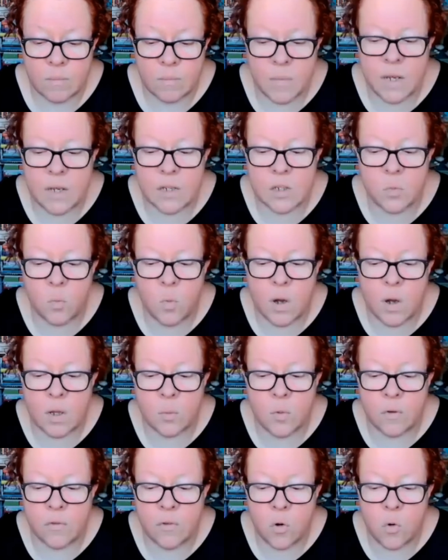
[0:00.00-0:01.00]
Make us
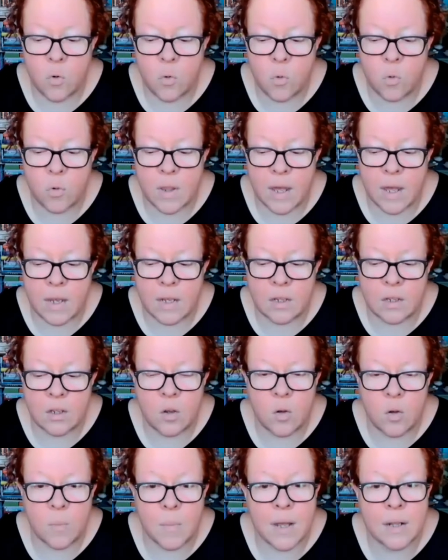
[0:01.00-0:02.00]
one with all that in
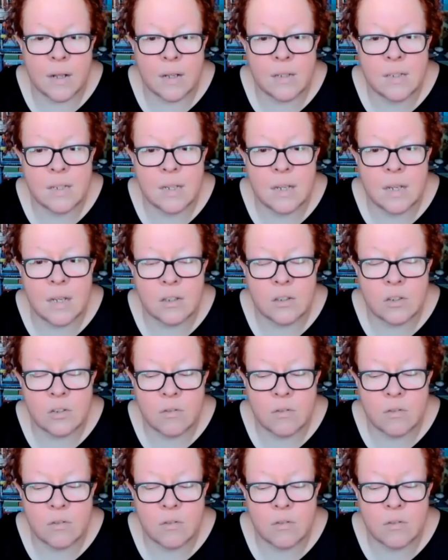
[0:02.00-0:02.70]
humanity is